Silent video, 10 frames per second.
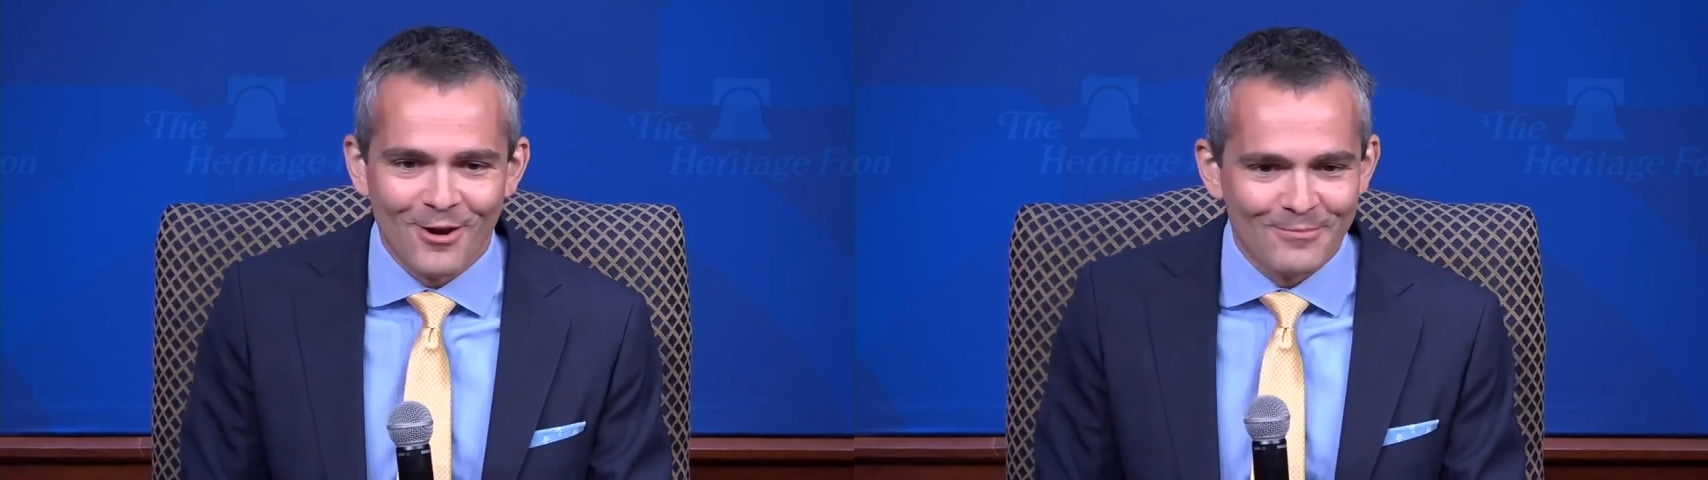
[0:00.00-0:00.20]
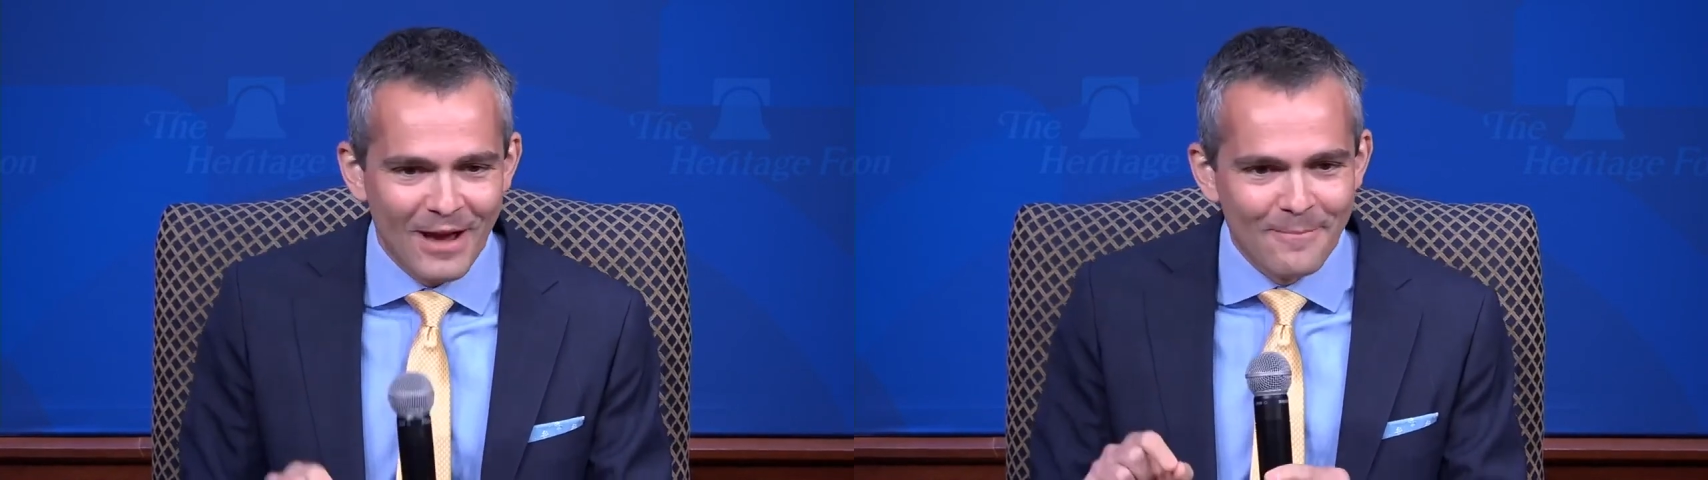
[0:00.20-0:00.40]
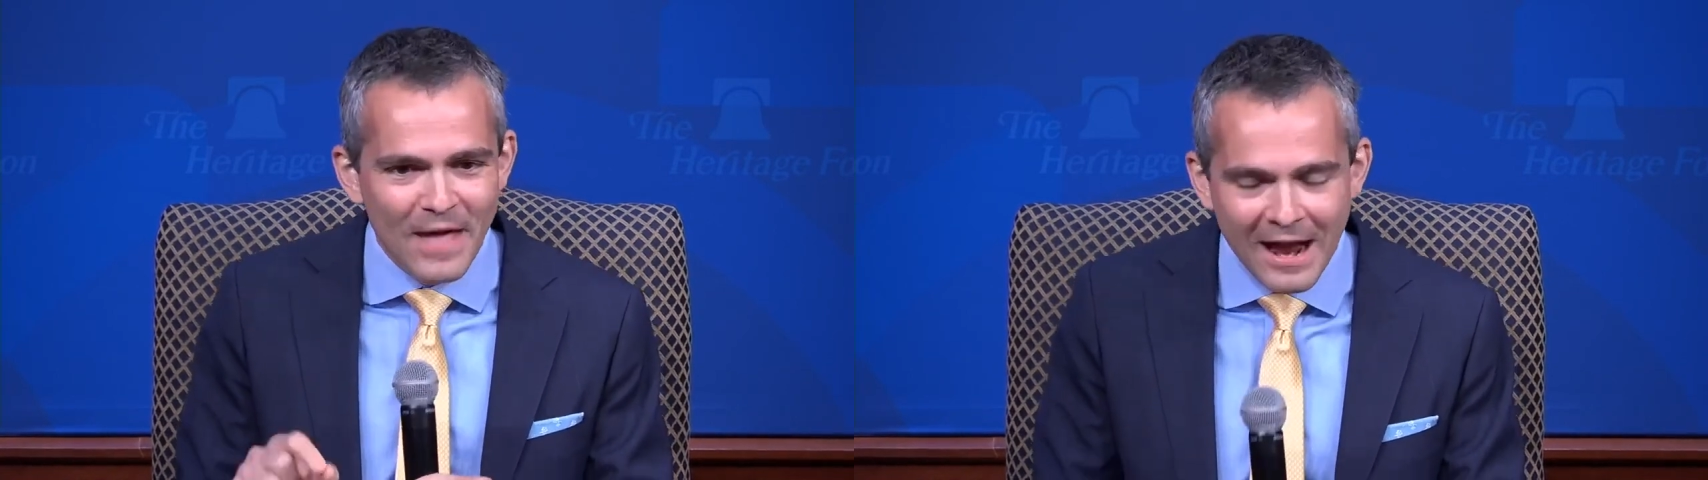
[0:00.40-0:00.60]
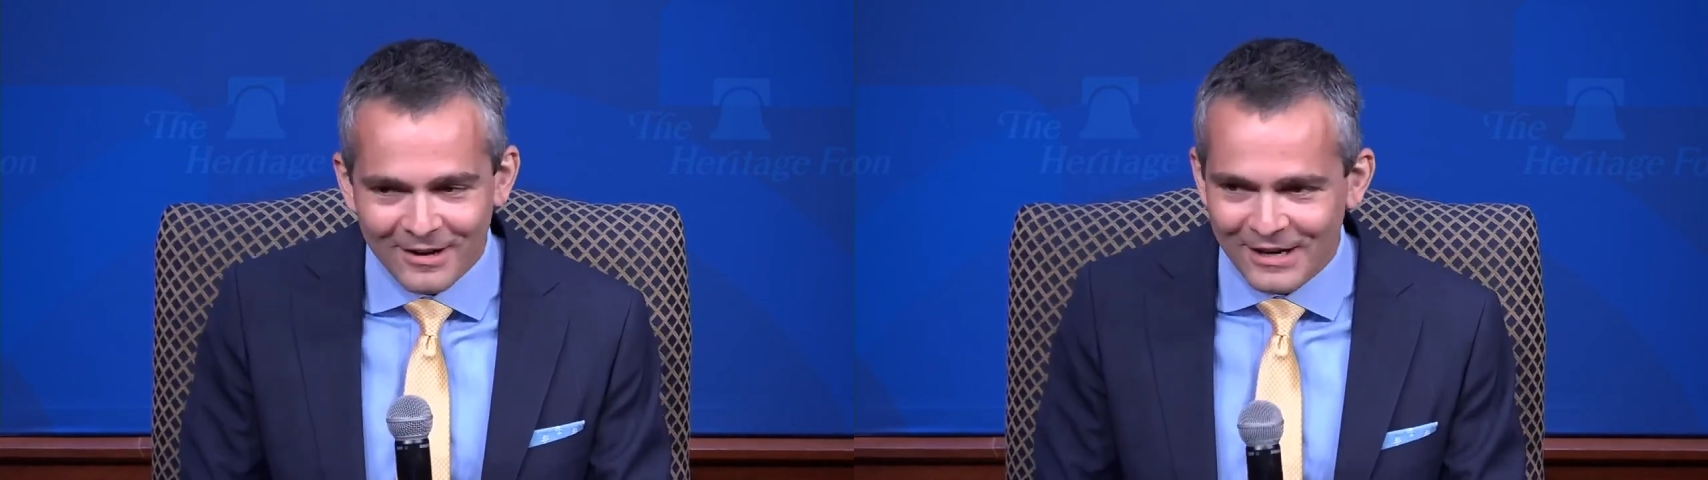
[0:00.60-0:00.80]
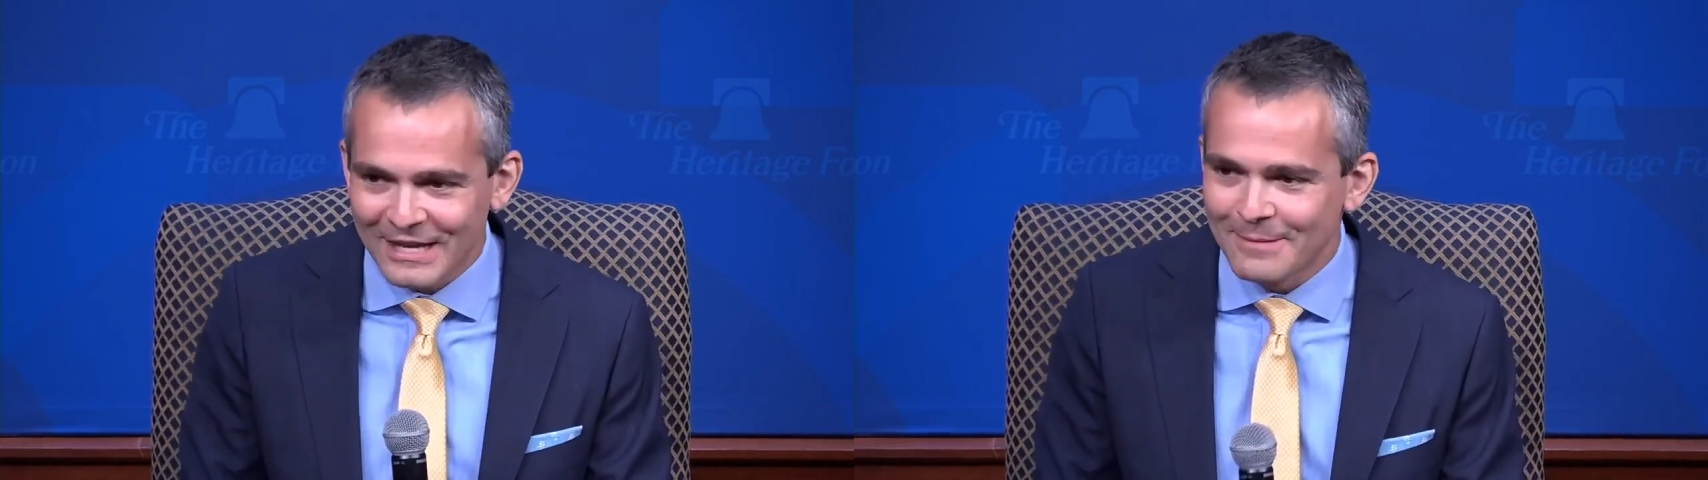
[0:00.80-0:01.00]
so I'm
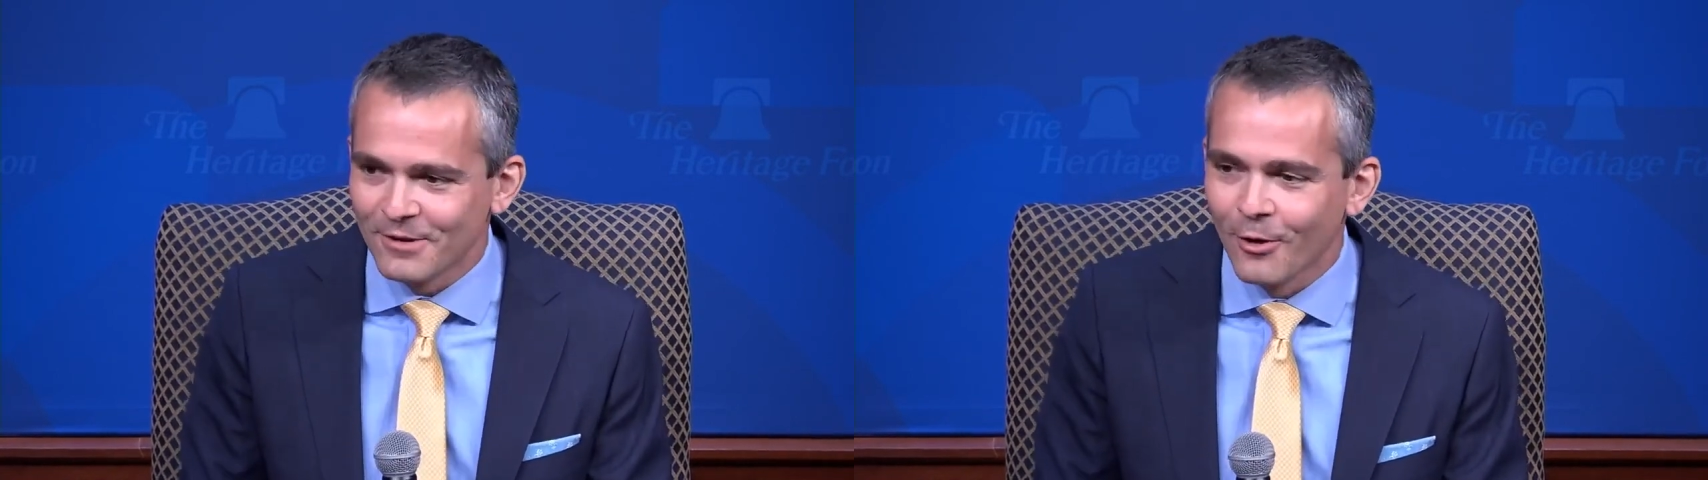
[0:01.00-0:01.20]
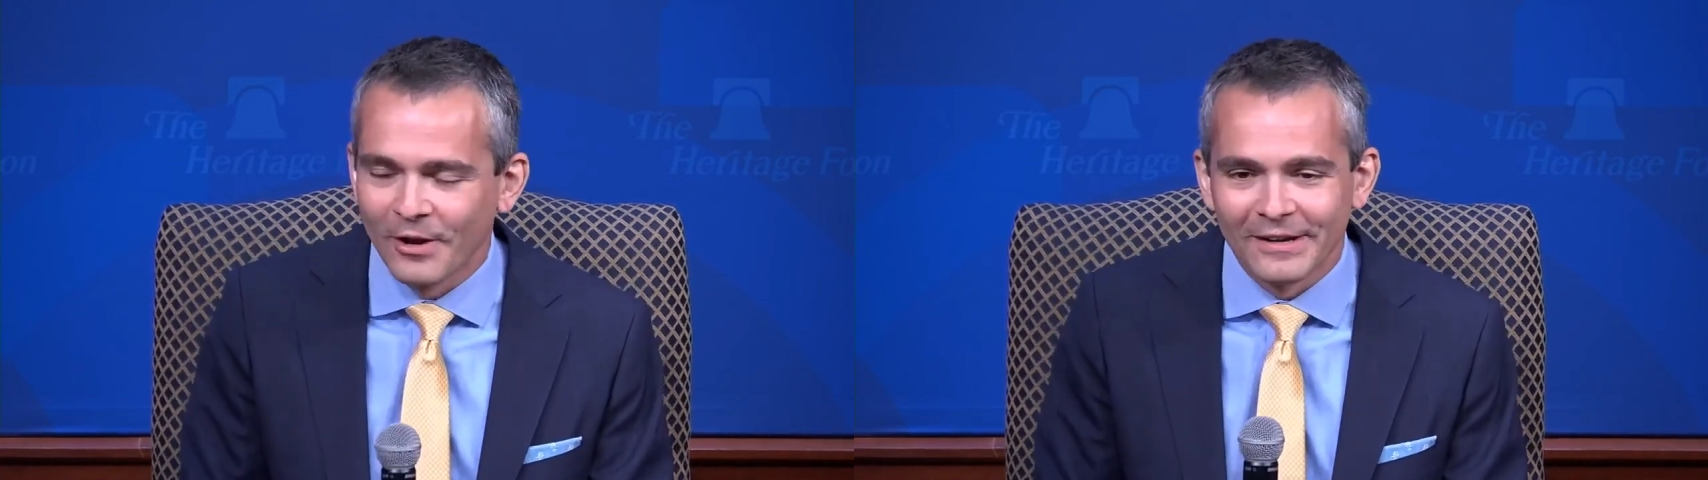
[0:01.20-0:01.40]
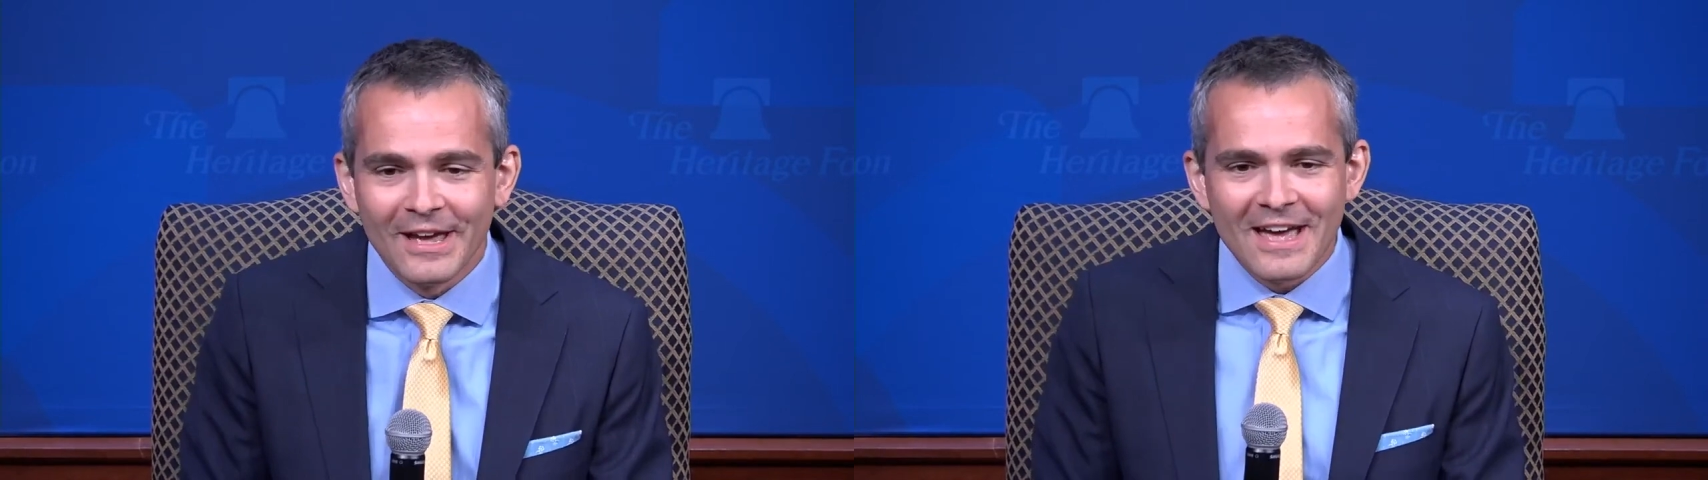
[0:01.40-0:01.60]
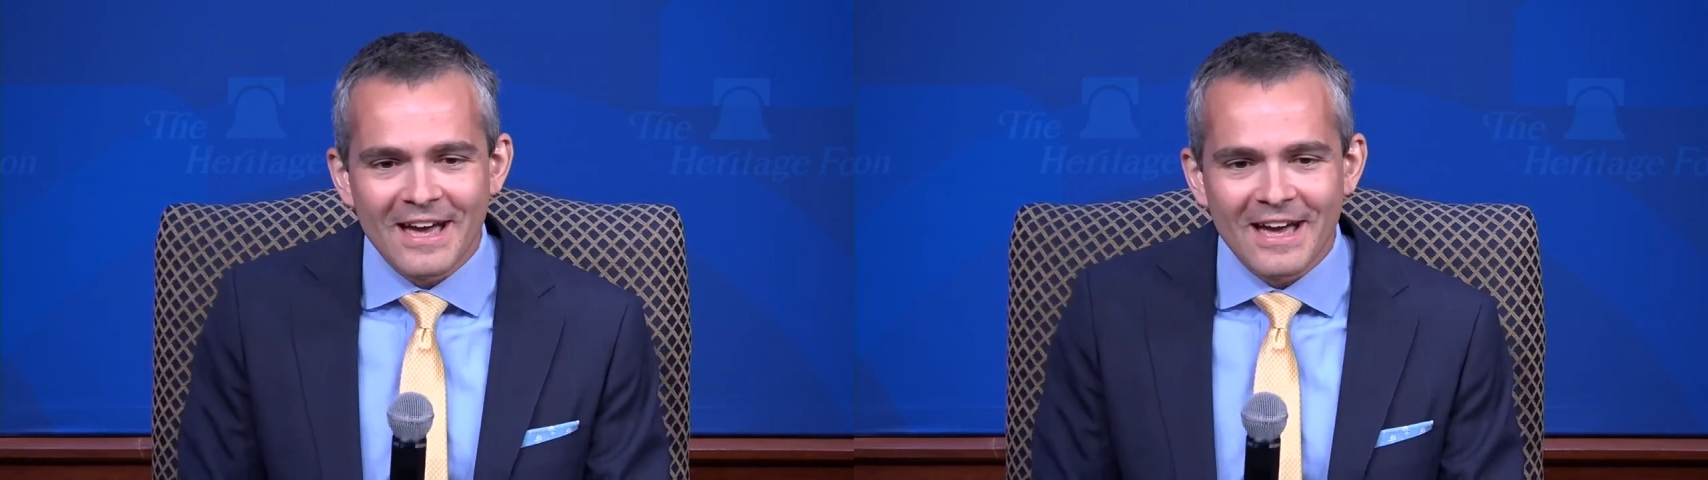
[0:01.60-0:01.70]
not going to keep going.